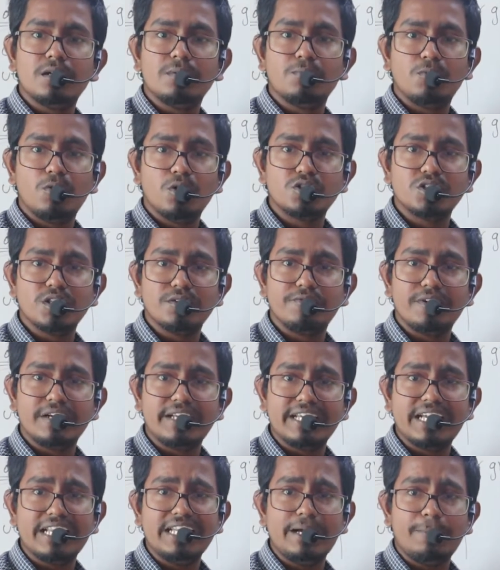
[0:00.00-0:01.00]
motion,
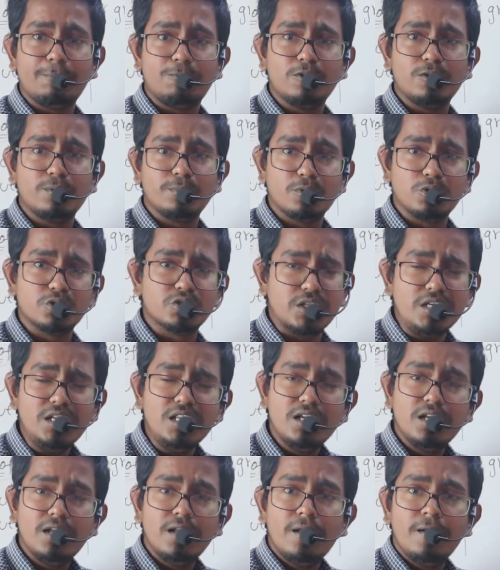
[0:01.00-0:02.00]
vertically upward motion,
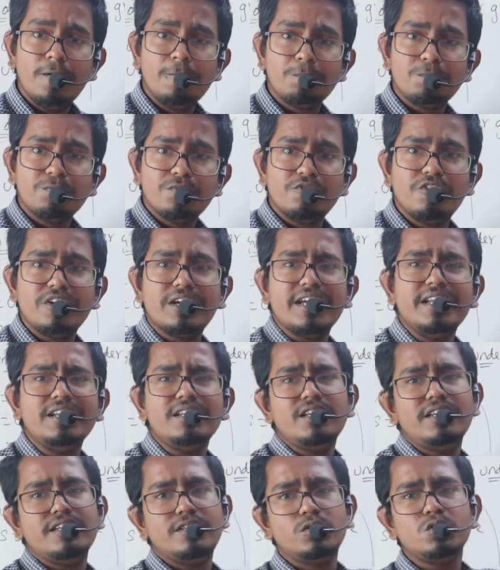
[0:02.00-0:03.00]
we
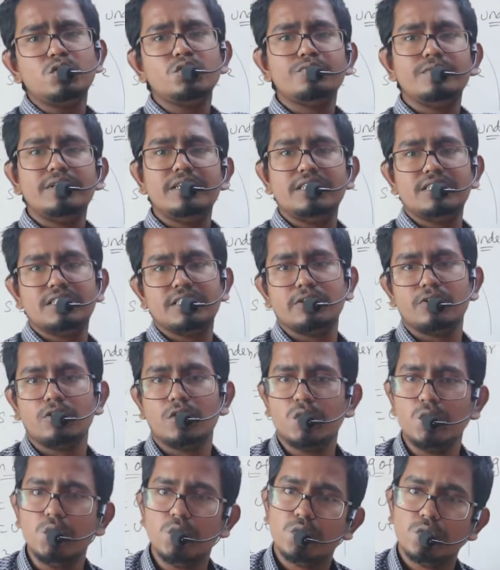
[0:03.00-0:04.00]
can use v is equal
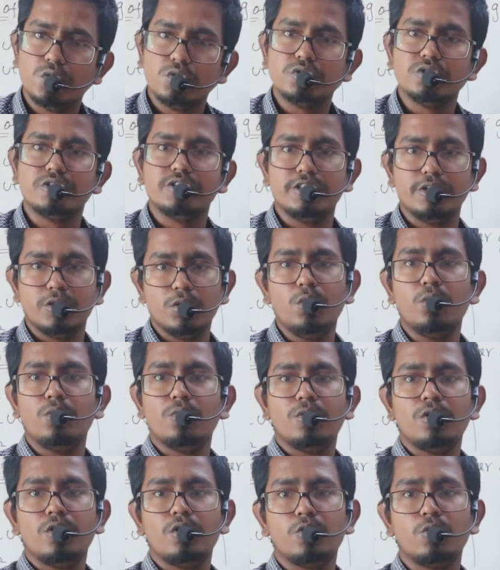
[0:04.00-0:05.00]
to 0.